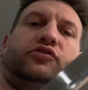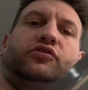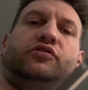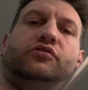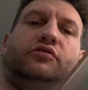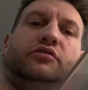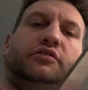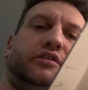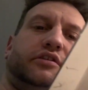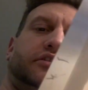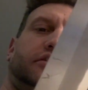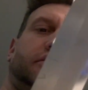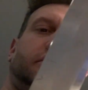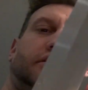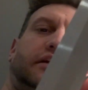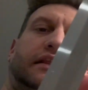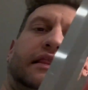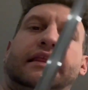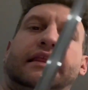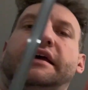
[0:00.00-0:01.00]
Google it.
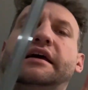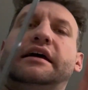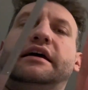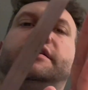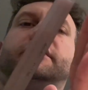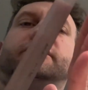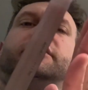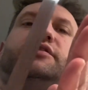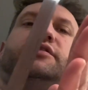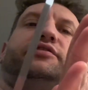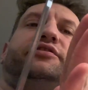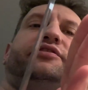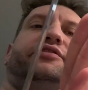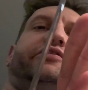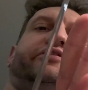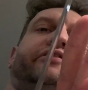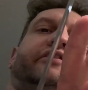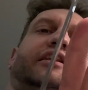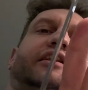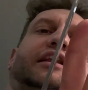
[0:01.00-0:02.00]
There's a
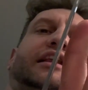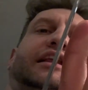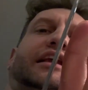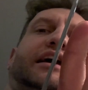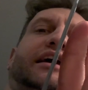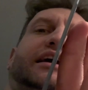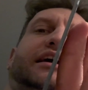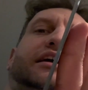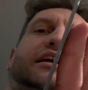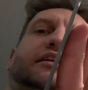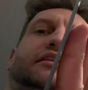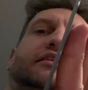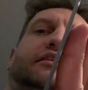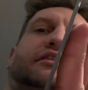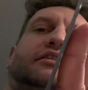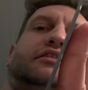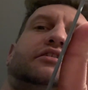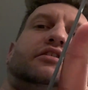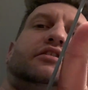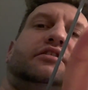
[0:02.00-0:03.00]

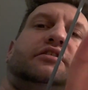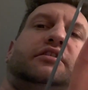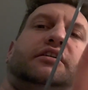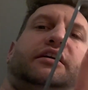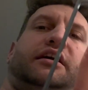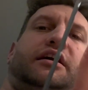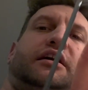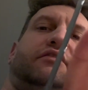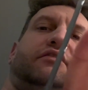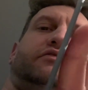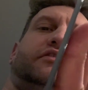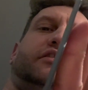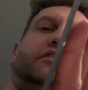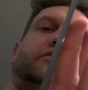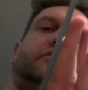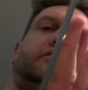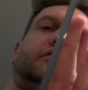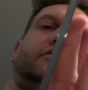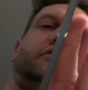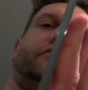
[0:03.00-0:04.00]
slight
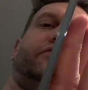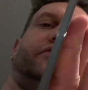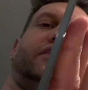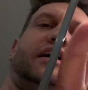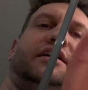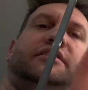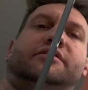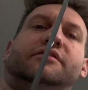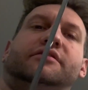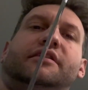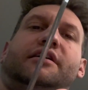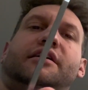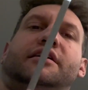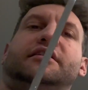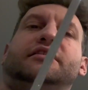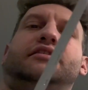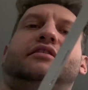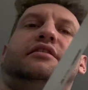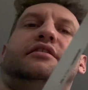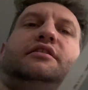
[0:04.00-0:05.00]
concaveness to the flat
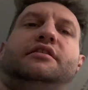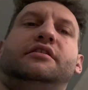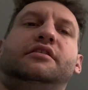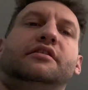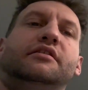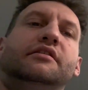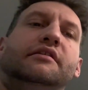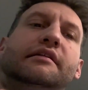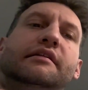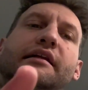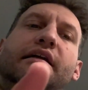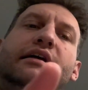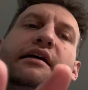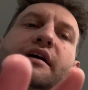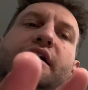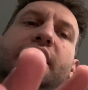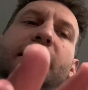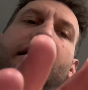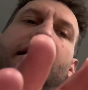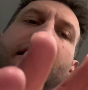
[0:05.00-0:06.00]
side.
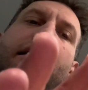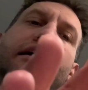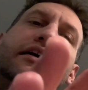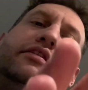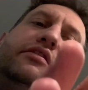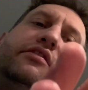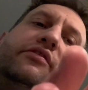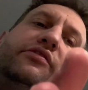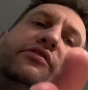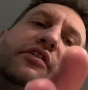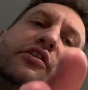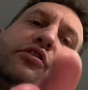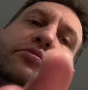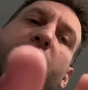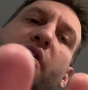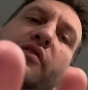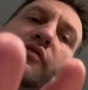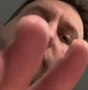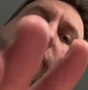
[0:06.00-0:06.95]
And the single bevel